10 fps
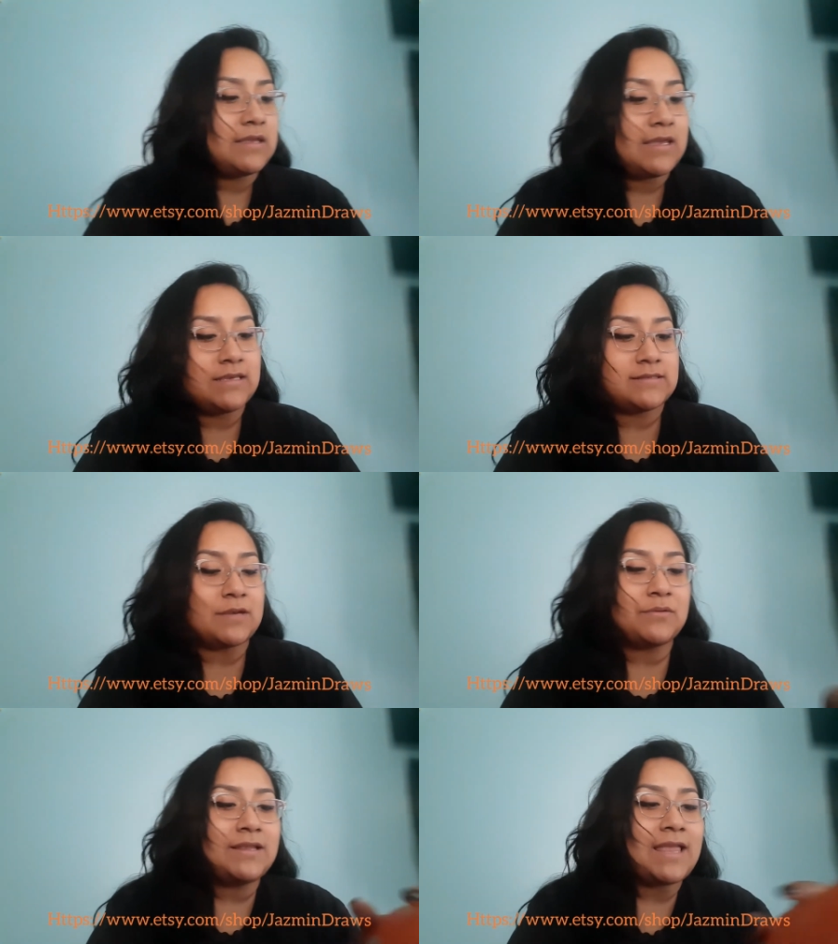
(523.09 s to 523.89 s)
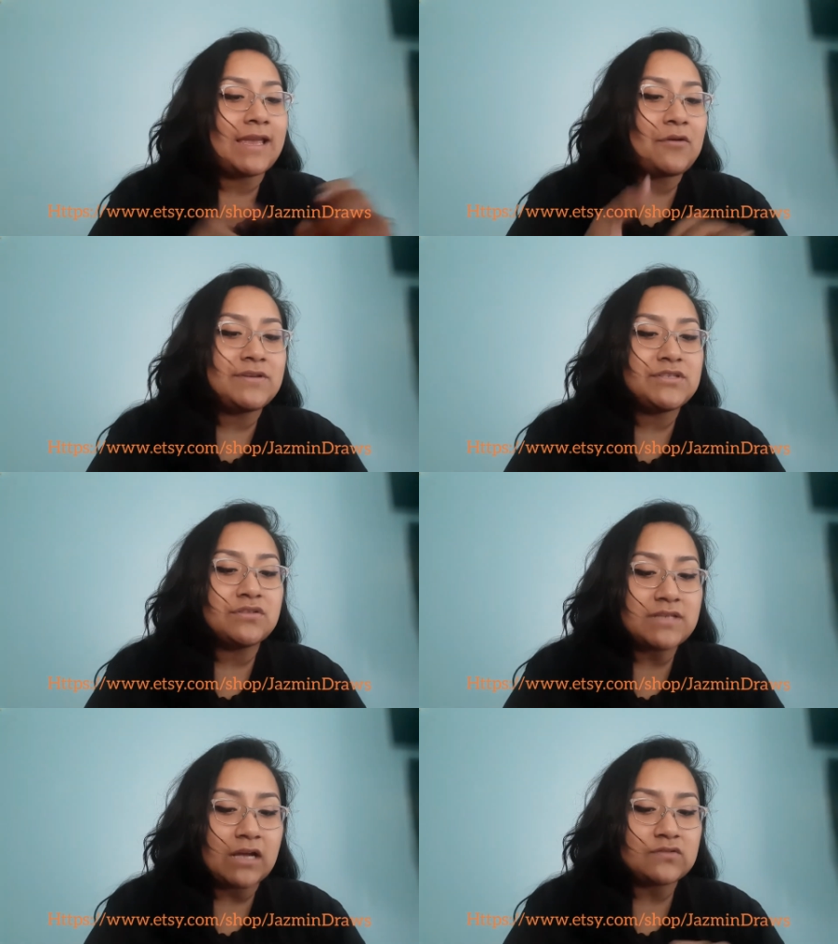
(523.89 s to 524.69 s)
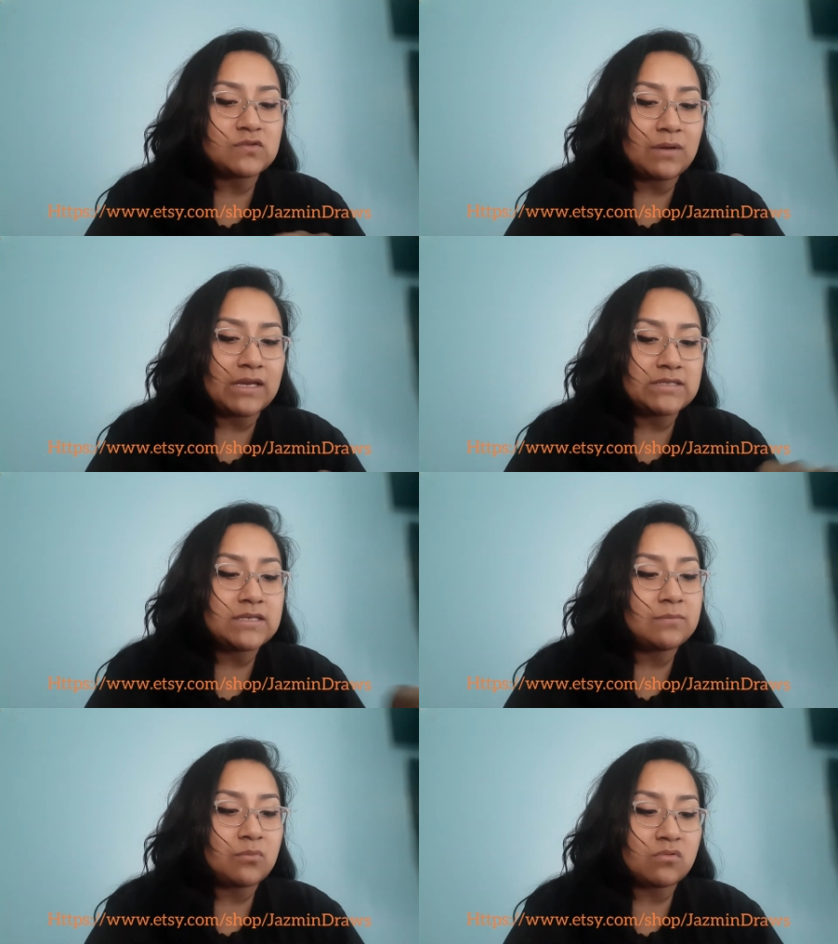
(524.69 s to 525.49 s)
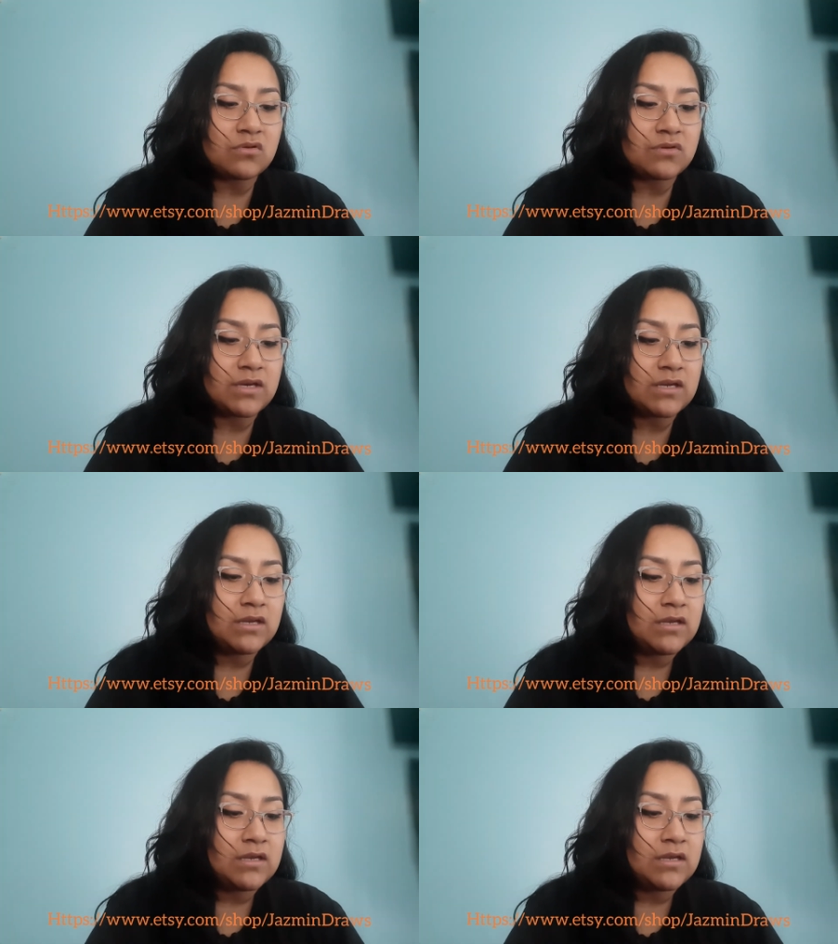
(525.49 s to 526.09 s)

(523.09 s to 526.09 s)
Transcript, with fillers: And I really like how it turned out, so I ended up ordering